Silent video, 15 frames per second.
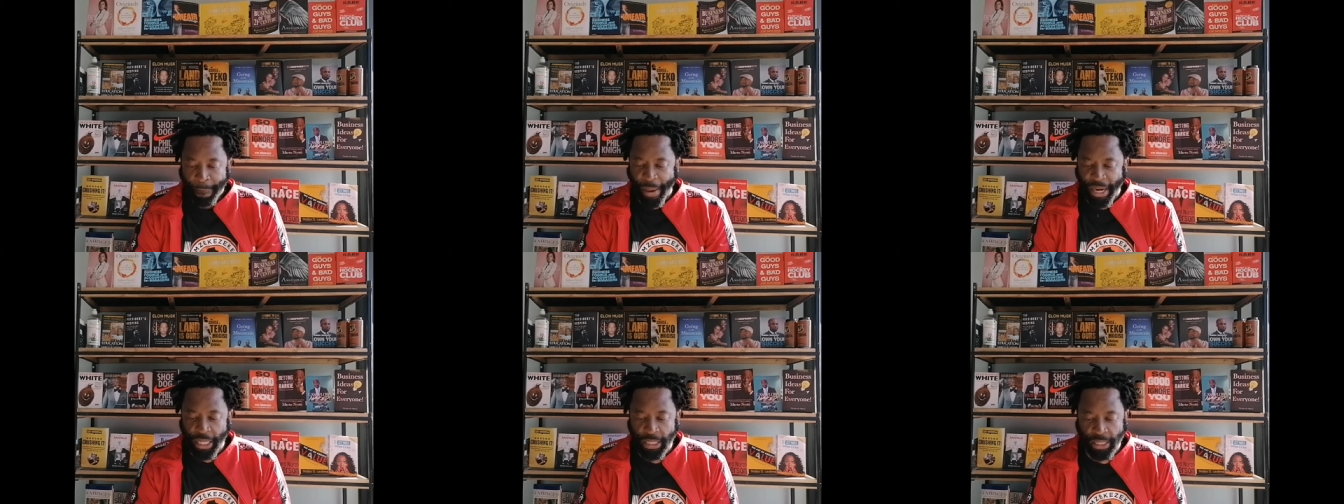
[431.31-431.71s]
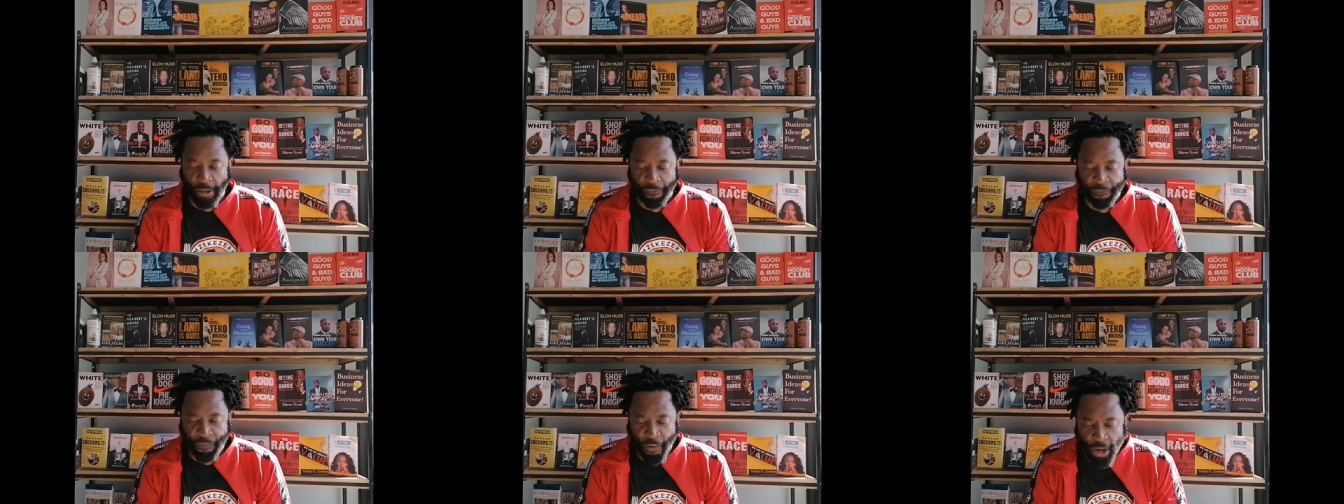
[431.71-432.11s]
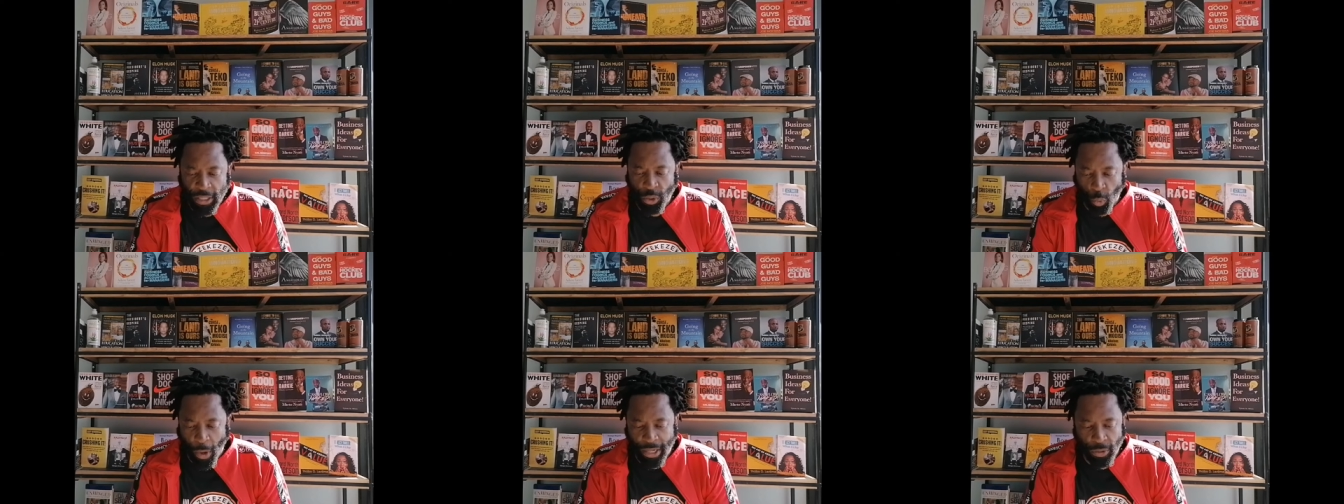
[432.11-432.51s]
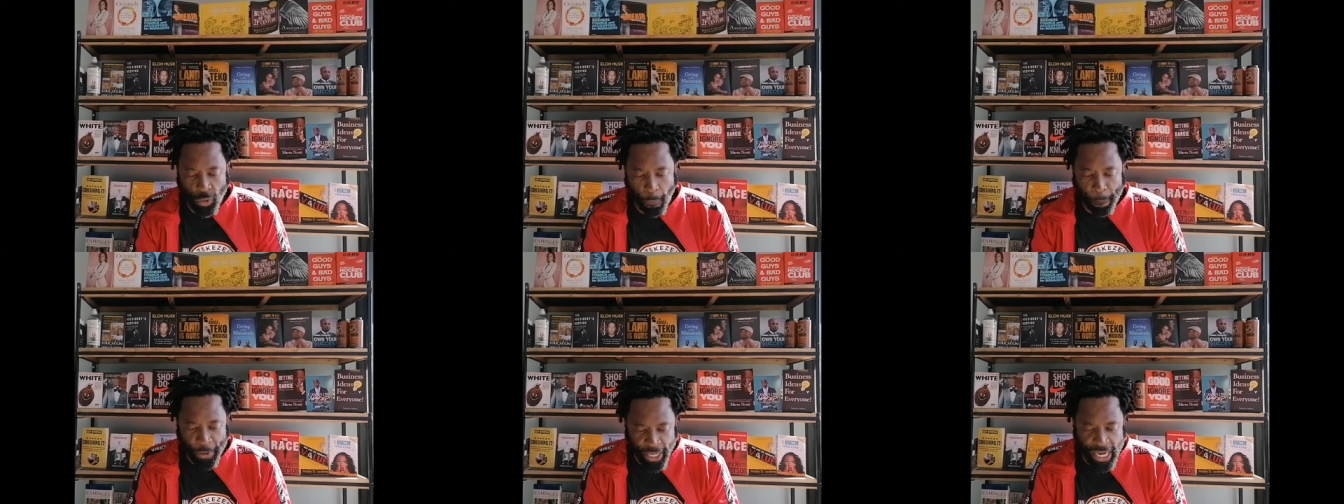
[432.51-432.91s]
but is the first one
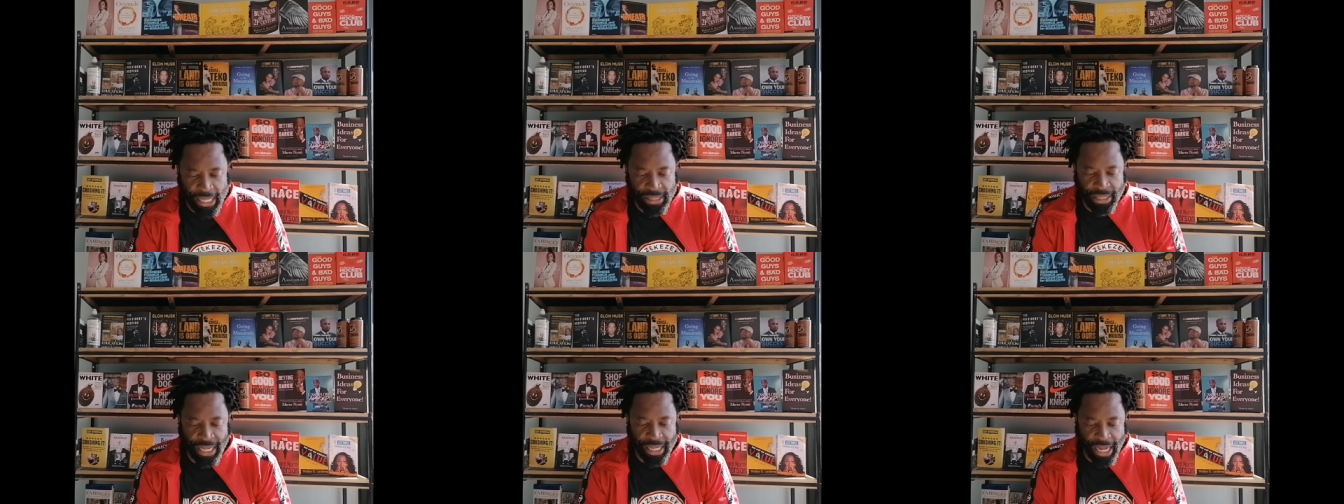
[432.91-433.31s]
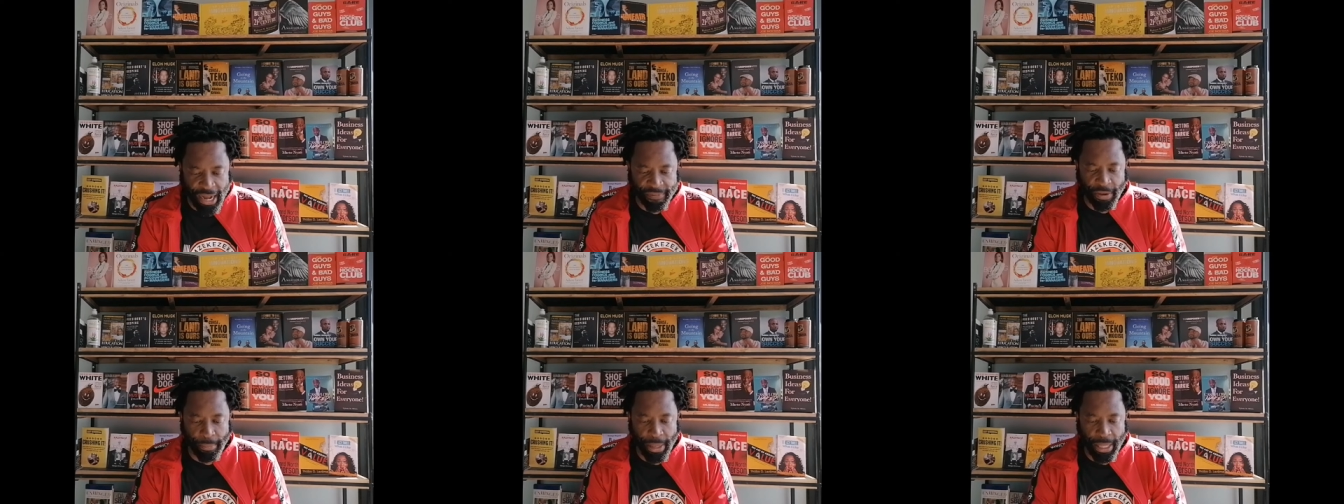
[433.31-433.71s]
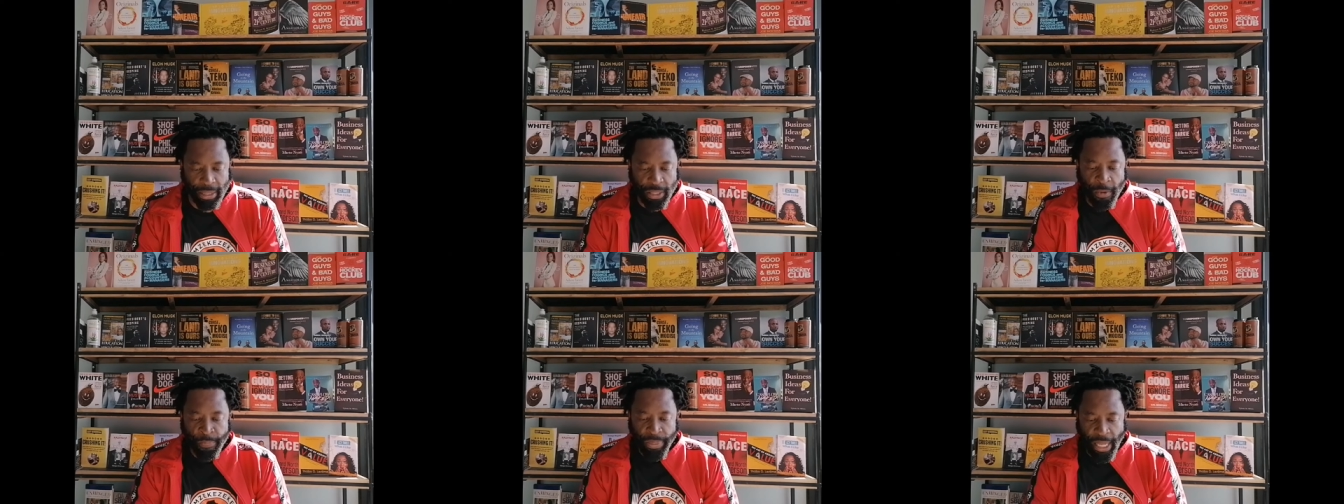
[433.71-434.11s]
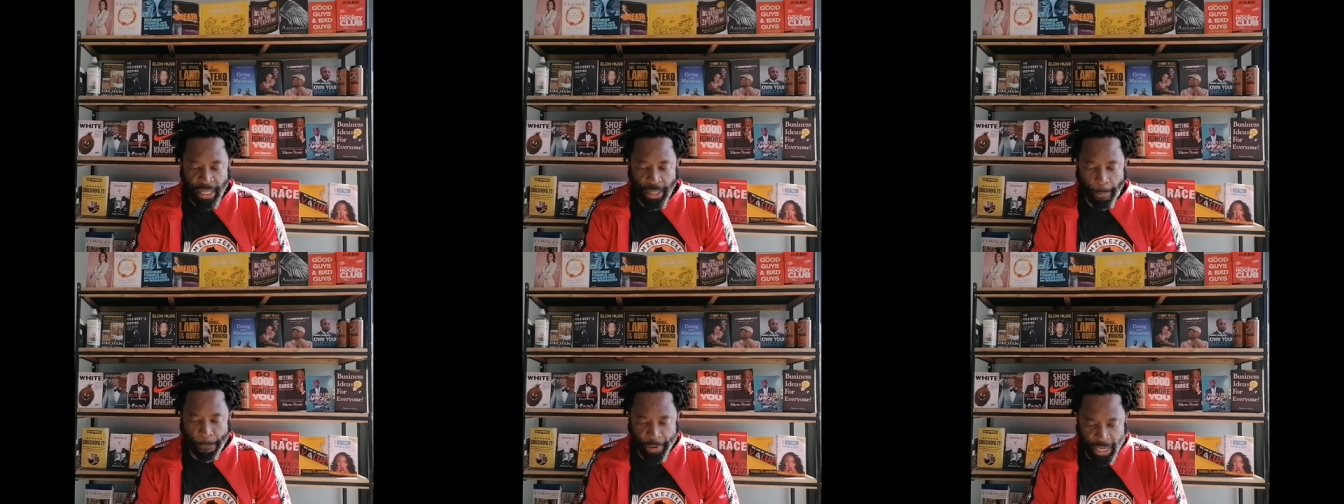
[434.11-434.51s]
to praise the government
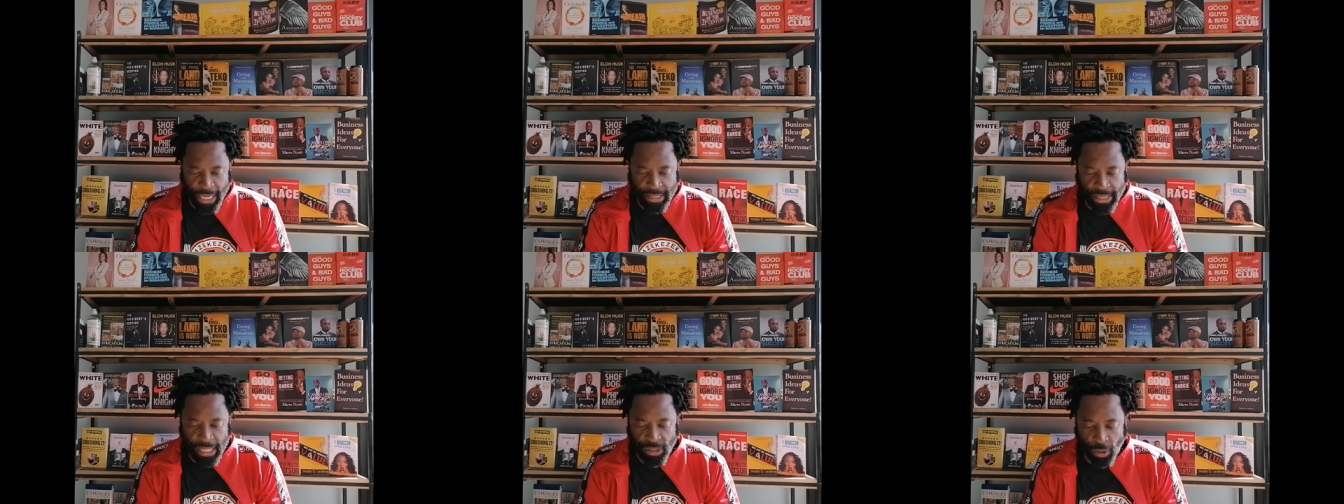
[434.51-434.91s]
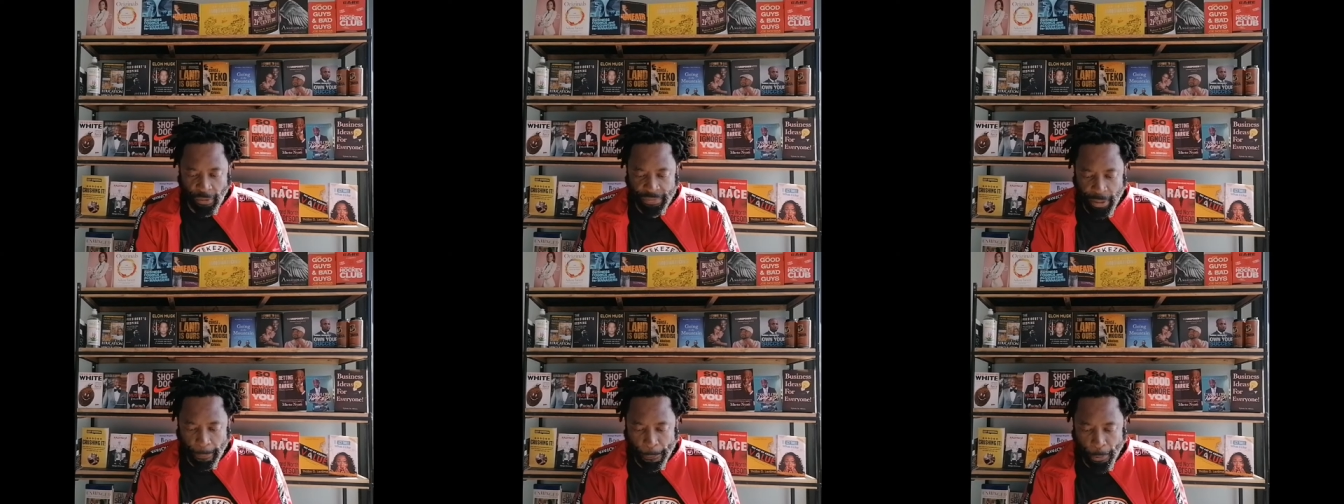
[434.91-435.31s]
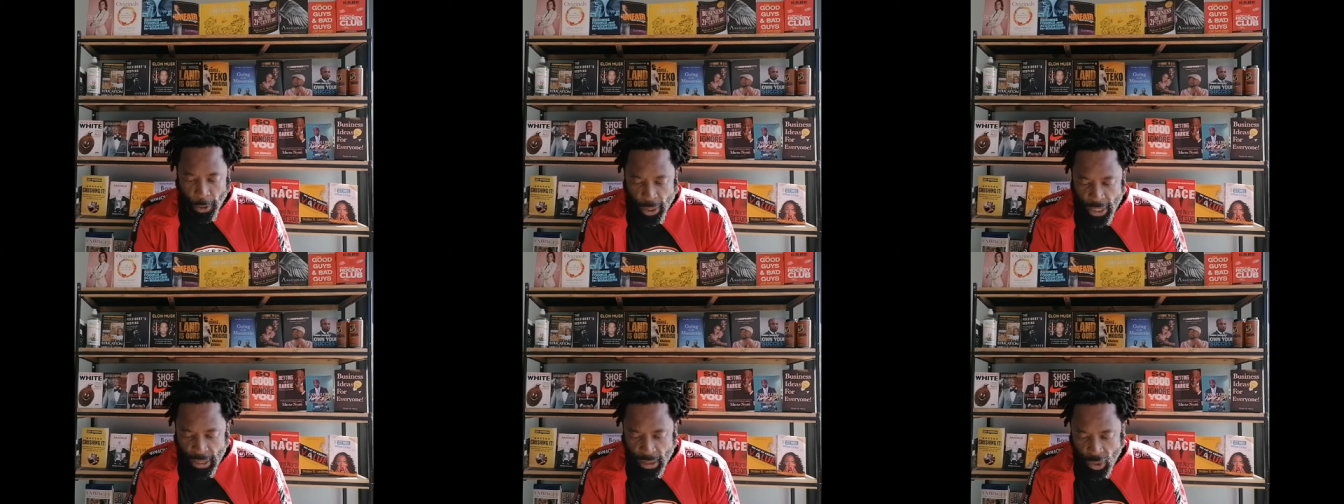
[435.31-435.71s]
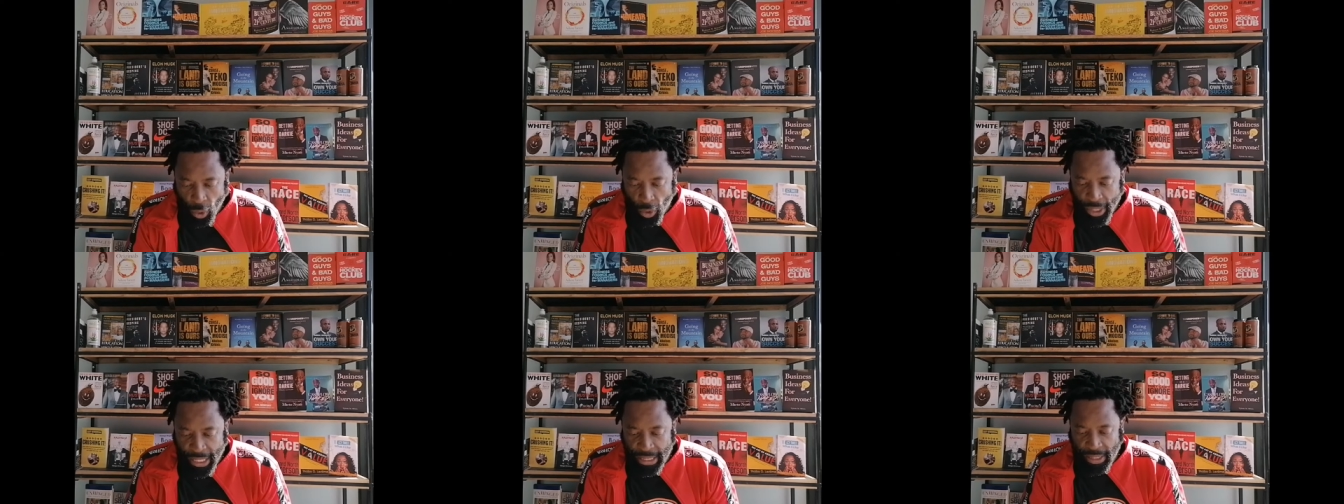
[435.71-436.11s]
in the presence of the police
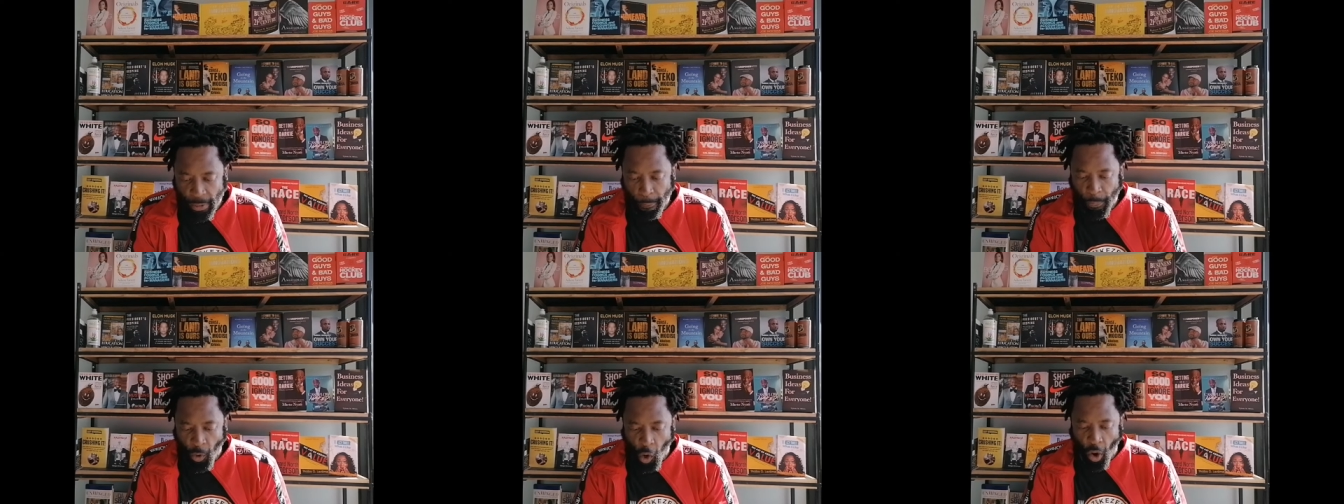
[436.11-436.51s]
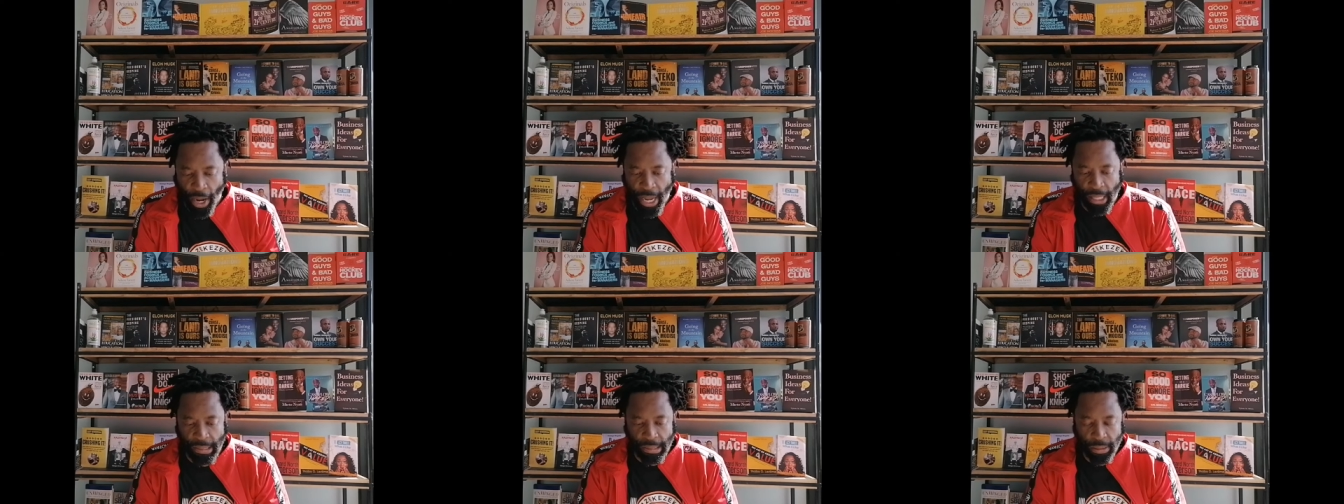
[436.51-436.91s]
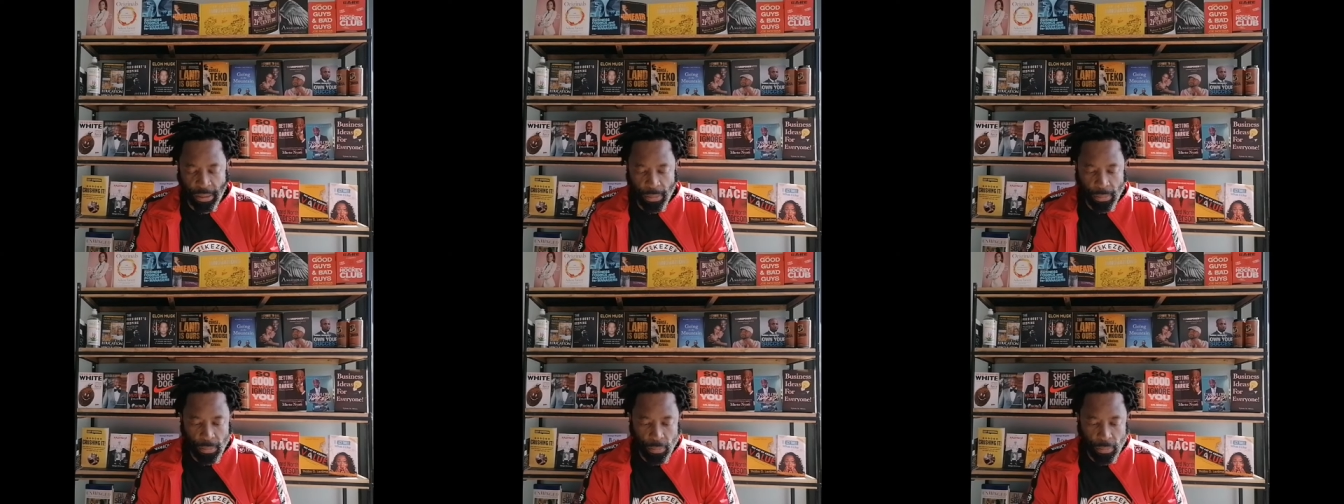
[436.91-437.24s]
or his employers.